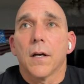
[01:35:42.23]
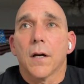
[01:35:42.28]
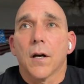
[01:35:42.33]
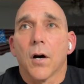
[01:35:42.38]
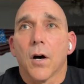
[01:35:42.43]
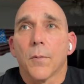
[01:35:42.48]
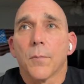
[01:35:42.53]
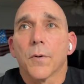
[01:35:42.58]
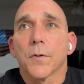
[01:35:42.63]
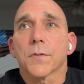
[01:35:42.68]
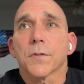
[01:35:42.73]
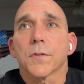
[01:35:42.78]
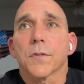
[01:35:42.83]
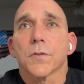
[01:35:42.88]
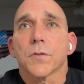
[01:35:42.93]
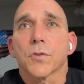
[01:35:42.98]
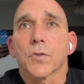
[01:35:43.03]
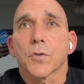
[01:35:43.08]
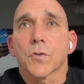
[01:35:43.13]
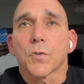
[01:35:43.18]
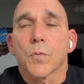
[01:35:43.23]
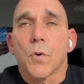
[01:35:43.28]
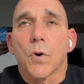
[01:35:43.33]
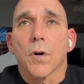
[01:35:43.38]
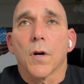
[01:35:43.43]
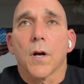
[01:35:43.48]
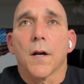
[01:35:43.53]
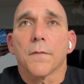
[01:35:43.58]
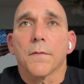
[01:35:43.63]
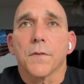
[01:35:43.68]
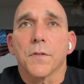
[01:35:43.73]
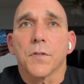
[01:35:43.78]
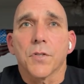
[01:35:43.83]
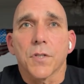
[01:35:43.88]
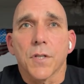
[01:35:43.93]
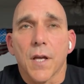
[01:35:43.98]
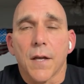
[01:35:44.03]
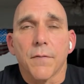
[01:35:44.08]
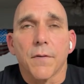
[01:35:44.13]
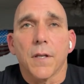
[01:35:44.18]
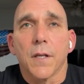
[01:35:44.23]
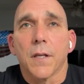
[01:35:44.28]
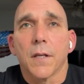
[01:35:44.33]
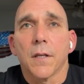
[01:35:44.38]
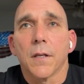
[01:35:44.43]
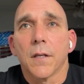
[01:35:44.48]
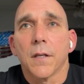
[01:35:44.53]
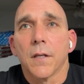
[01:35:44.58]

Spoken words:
Almost swore off Chevy